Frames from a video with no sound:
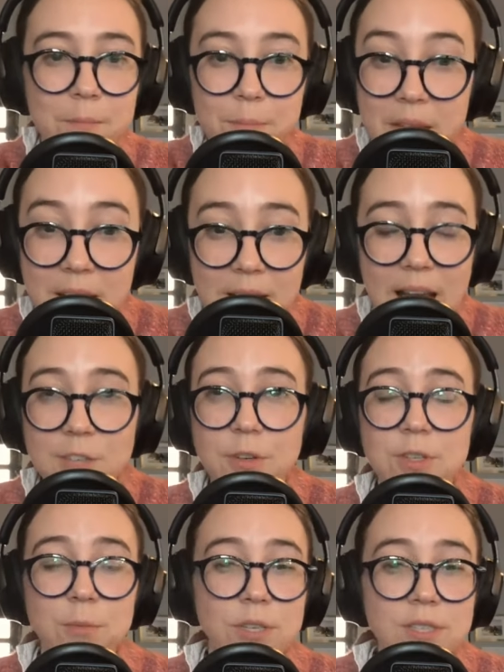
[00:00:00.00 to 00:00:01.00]
make cash
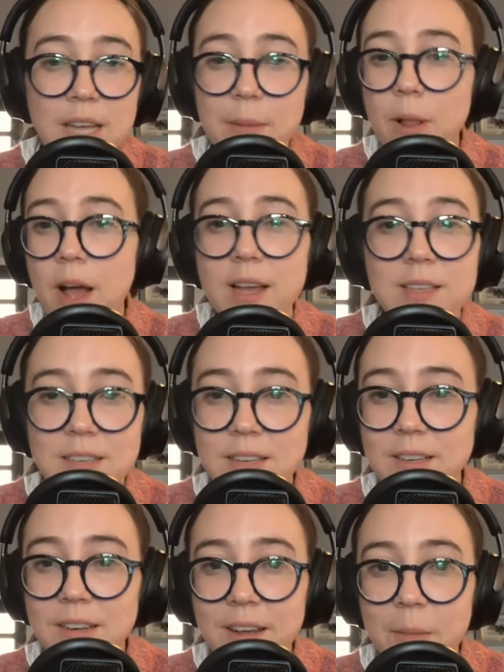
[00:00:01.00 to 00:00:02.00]
flows more stabilized
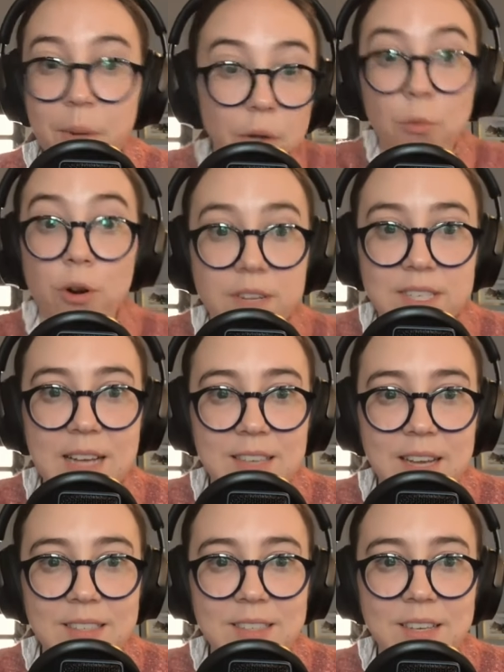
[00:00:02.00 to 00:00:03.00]
and build more of these
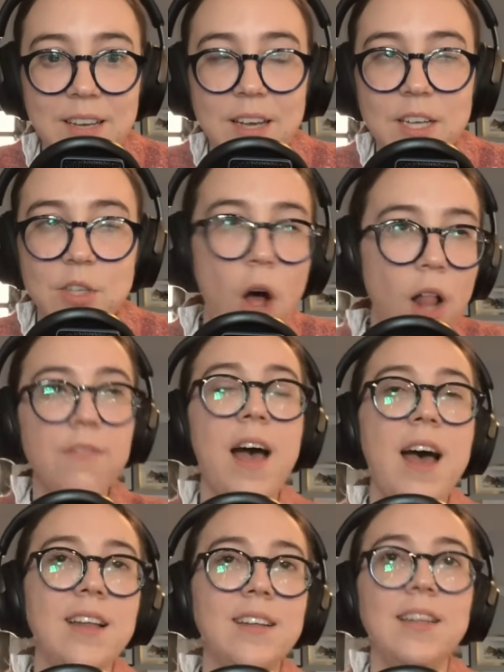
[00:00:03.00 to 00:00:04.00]
assets? So all of
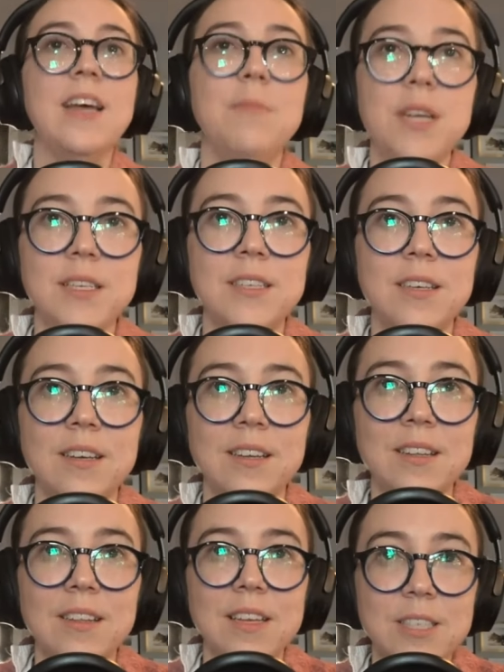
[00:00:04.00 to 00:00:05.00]
that led me
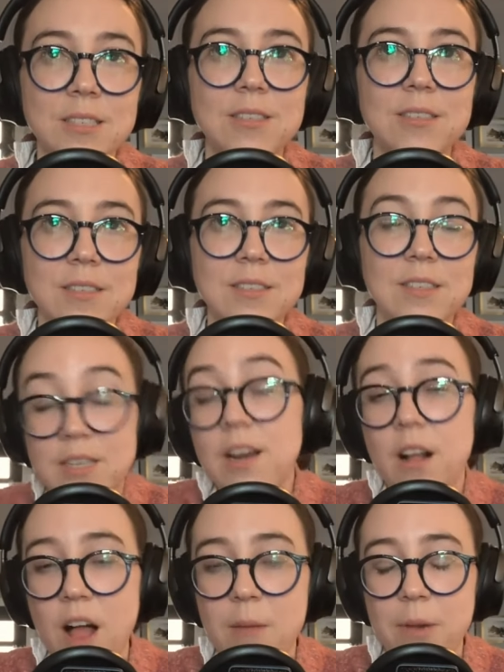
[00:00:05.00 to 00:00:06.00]
to this, to
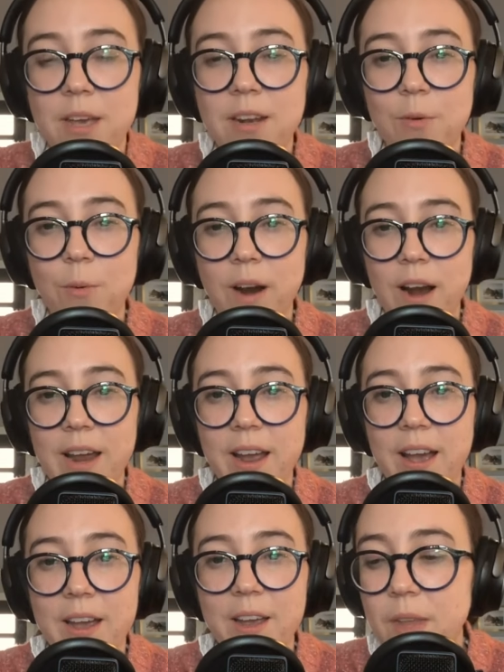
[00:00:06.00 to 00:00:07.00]
Tierra Climate, where
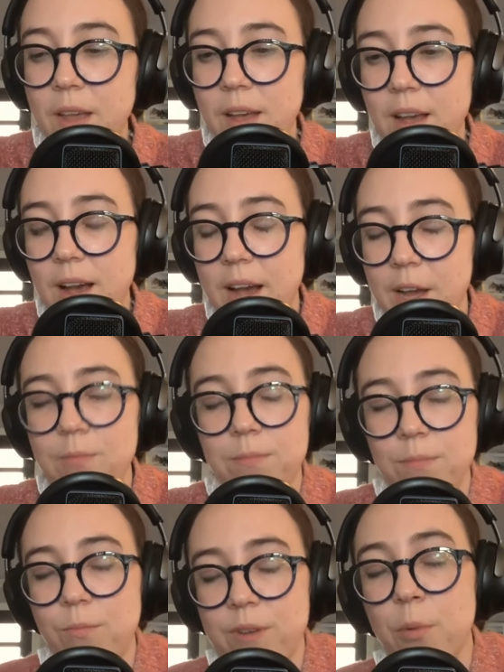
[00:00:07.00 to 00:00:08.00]

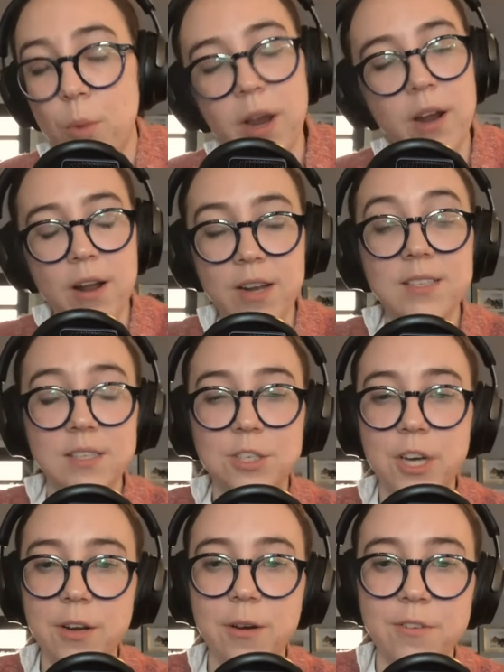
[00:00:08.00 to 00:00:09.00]
we've been working on it since
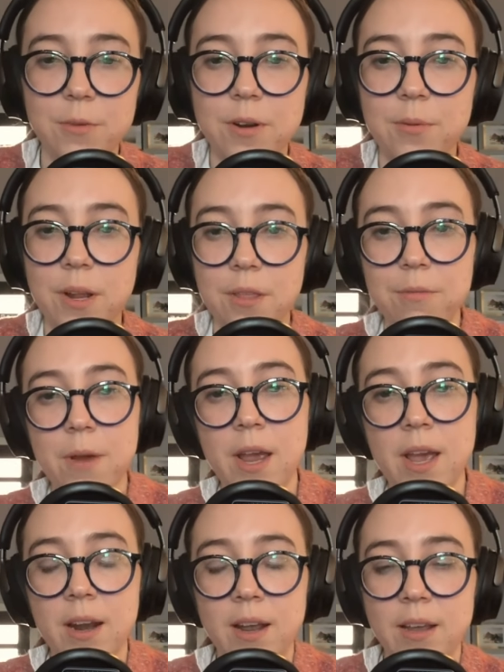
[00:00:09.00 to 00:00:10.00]
January 2023.
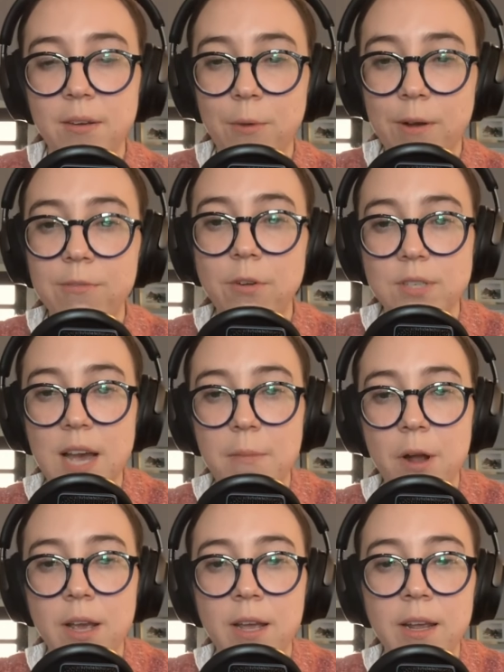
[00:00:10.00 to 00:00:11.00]
And I went full time
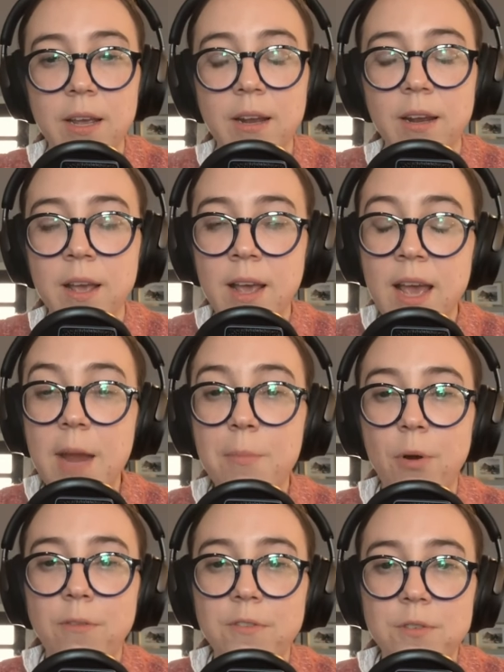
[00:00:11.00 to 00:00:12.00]
on it in
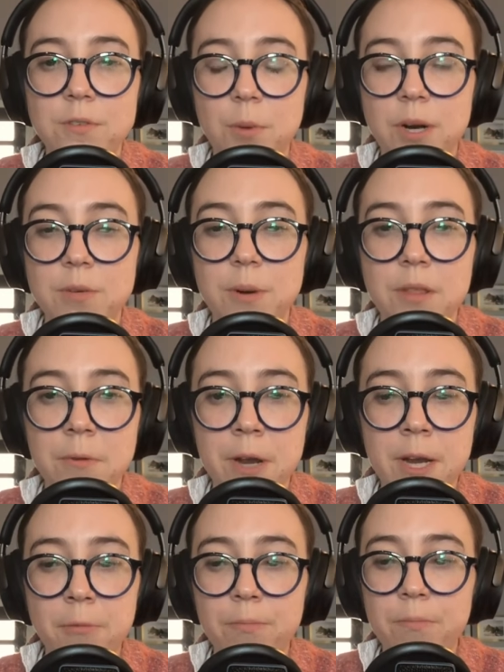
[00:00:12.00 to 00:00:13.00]
April of
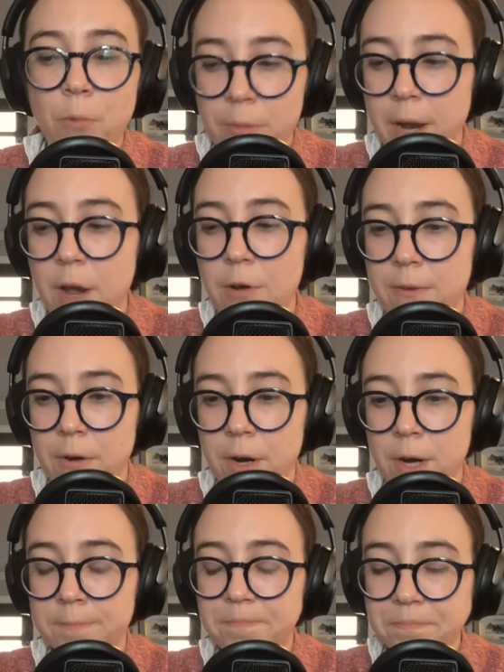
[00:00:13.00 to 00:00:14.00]
2023 with my
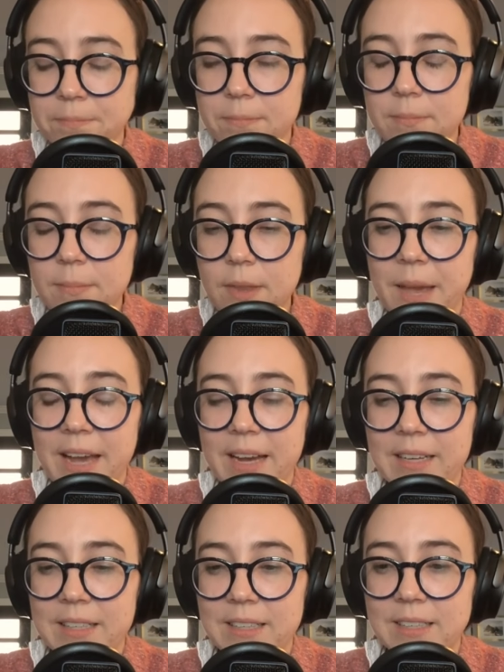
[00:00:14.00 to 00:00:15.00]
co-founder.
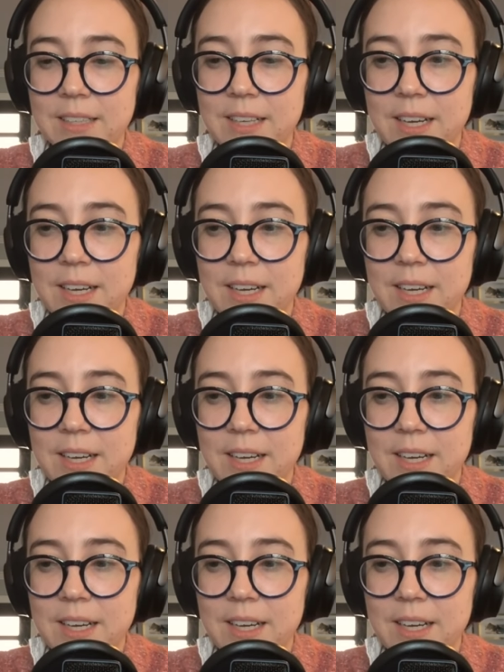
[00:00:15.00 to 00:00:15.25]
And